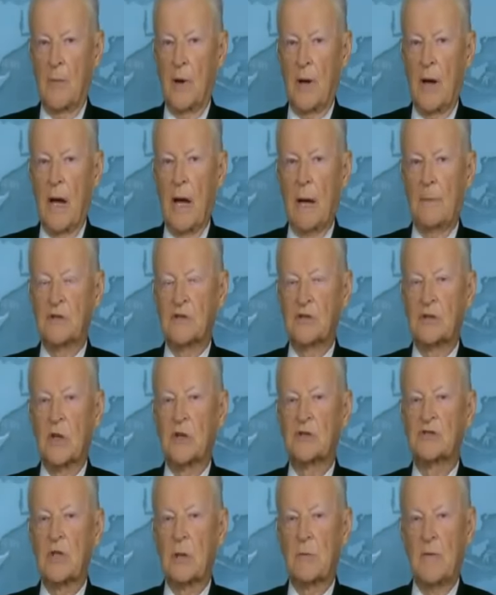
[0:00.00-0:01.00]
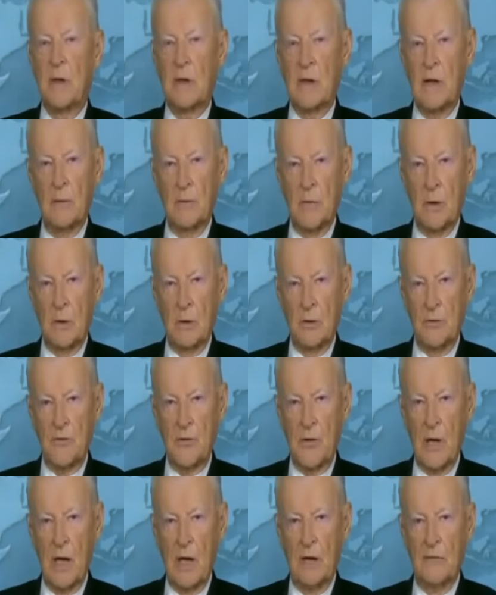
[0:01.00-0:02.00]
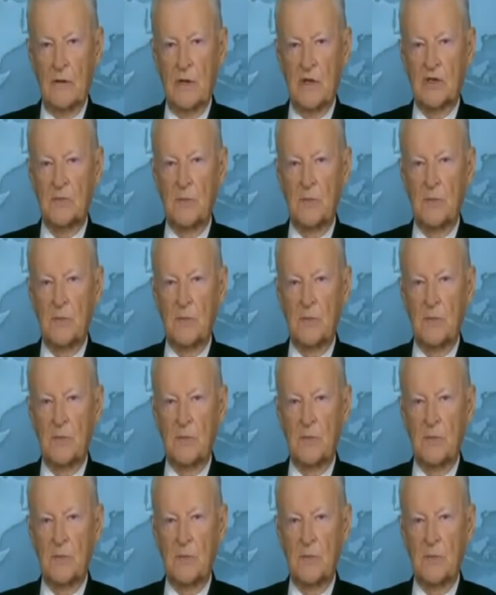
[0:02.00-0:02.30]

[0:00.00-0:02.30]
Perhaps something can be contrived,